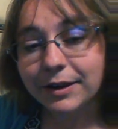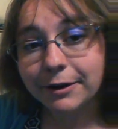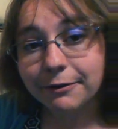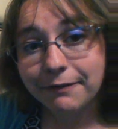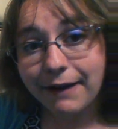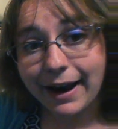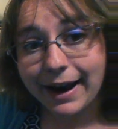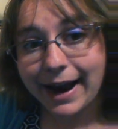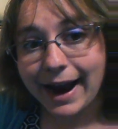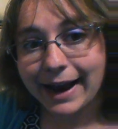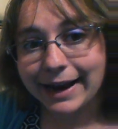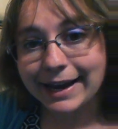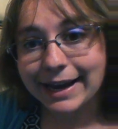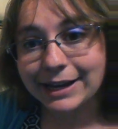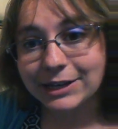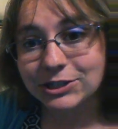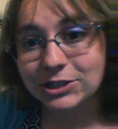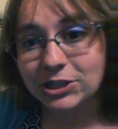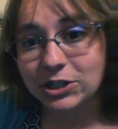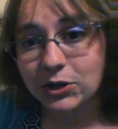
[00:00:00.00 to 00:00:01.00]
You're right, I
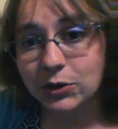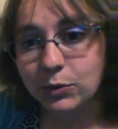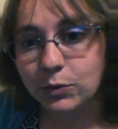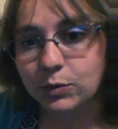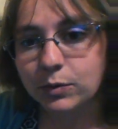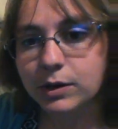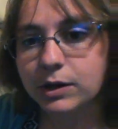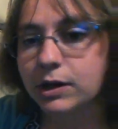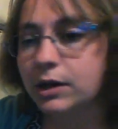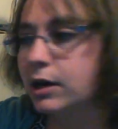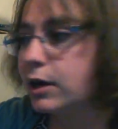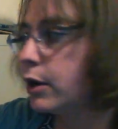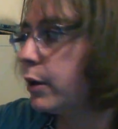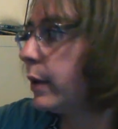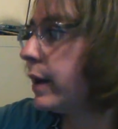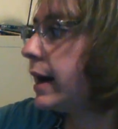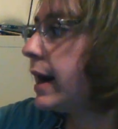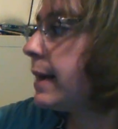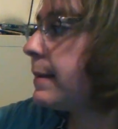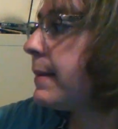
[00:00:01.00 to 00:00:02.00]
get 2.
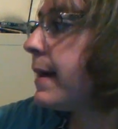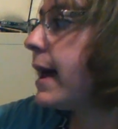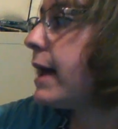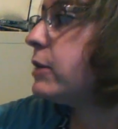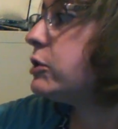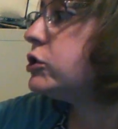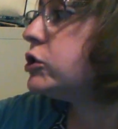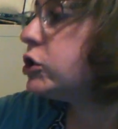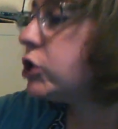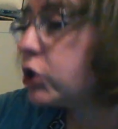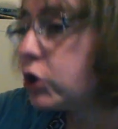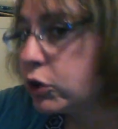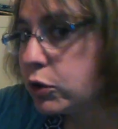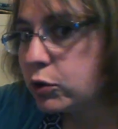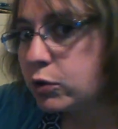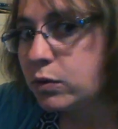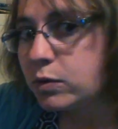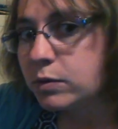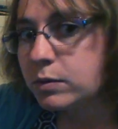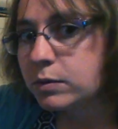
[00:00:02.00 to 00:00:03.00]
When I'm at
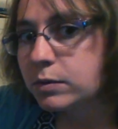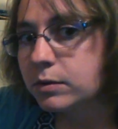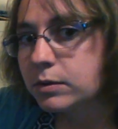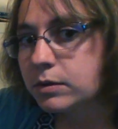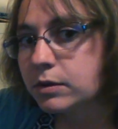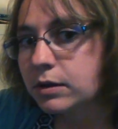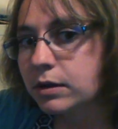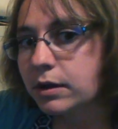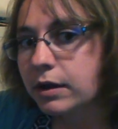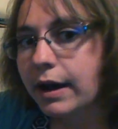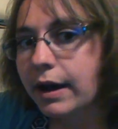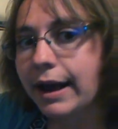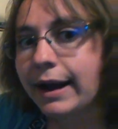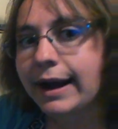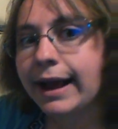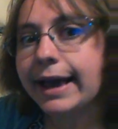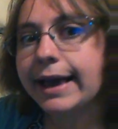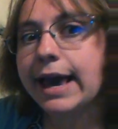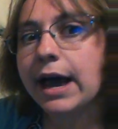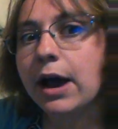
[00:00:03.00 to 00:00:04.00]
2
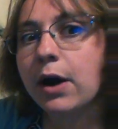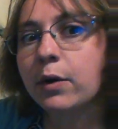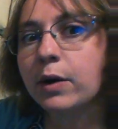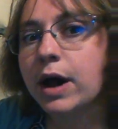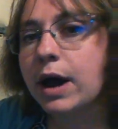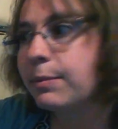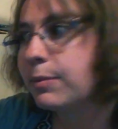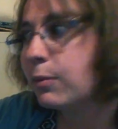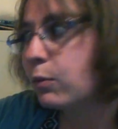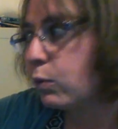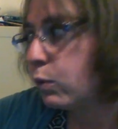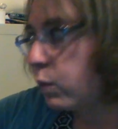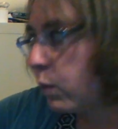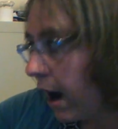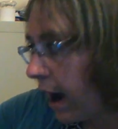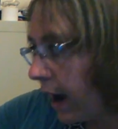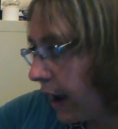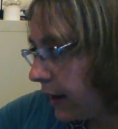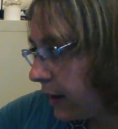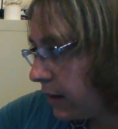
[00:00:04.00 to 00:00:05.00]
and I count up 1,
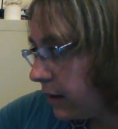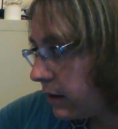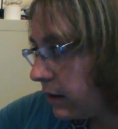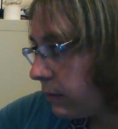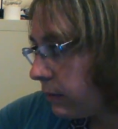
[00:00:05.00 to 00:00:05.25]
what